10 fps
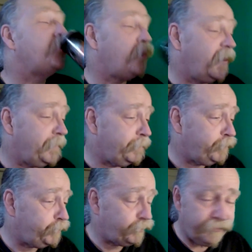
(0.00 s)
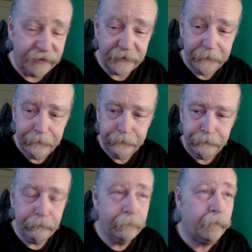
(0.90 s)
All right, here's here's the
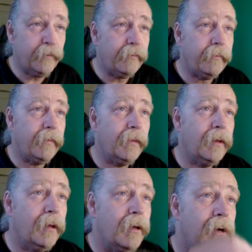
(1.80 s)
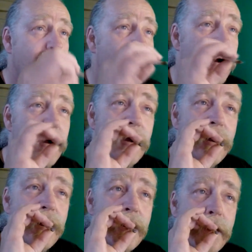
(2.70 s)
head of D-Wave. Here's the head of
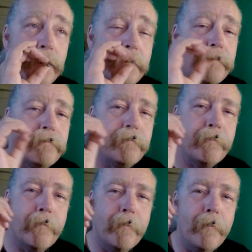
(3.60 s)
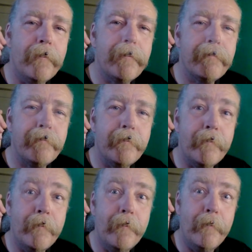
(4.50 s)
D-Wave in it, in it, in the video.
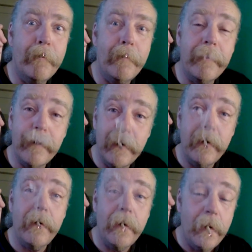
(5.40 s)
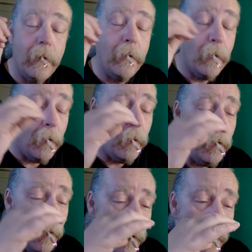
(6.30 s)
He's walking around with his headless
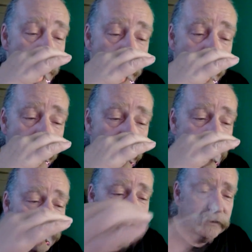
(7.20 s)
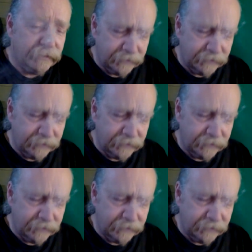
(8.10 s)
uh, microphone on.